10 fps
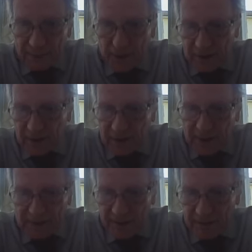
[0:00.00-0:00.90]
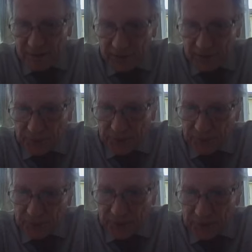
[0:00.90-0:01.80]
podcasts that I've been
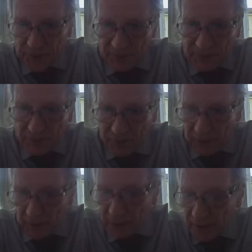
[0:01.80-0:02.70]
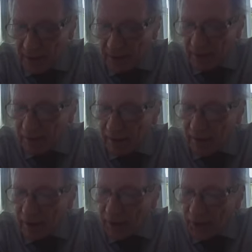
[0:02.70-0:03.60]
through in the last 3 weeks,
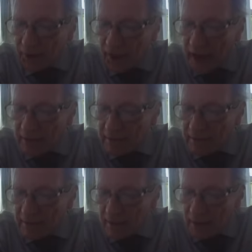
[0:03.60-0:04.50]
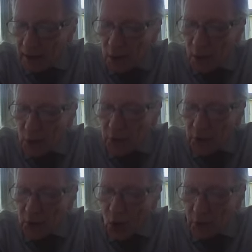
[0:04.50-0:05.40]
that
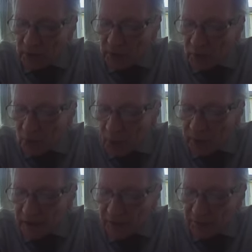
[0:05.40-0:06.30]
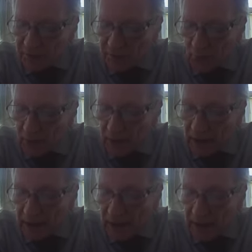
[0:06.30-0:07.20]
the common denominators for a
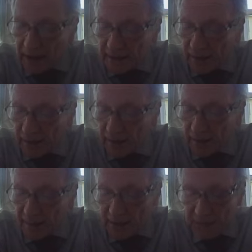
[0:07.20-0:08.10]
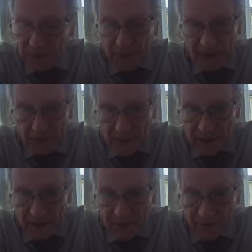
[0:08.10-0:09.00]
ley line are definitely a
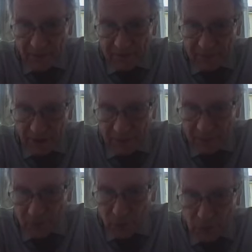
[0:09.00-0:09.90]
megalithic site or